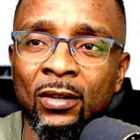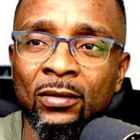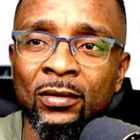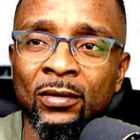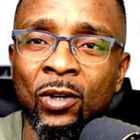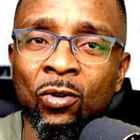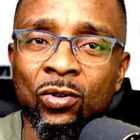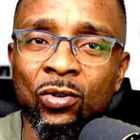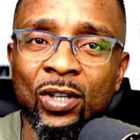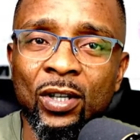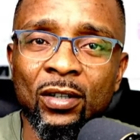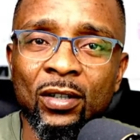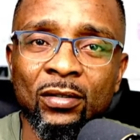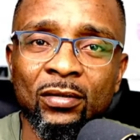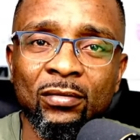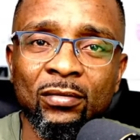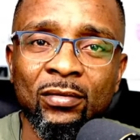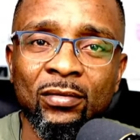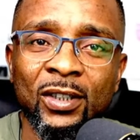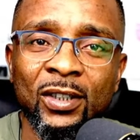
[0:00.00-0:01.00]
okay,
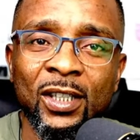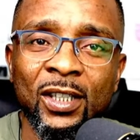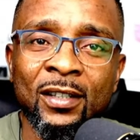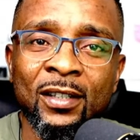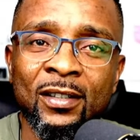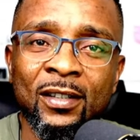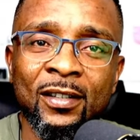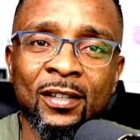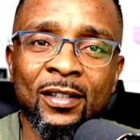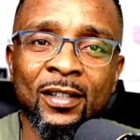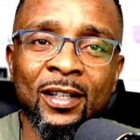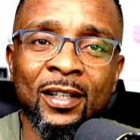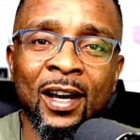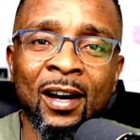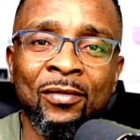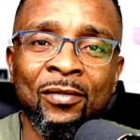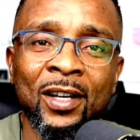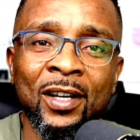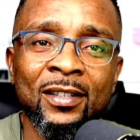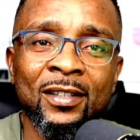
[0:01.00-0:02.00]
it is the
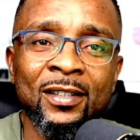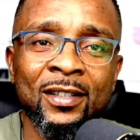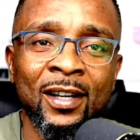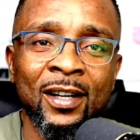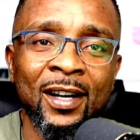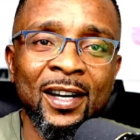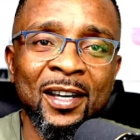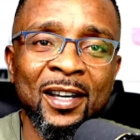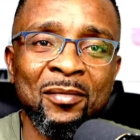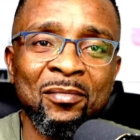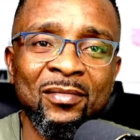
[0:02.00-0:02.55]
harvest time,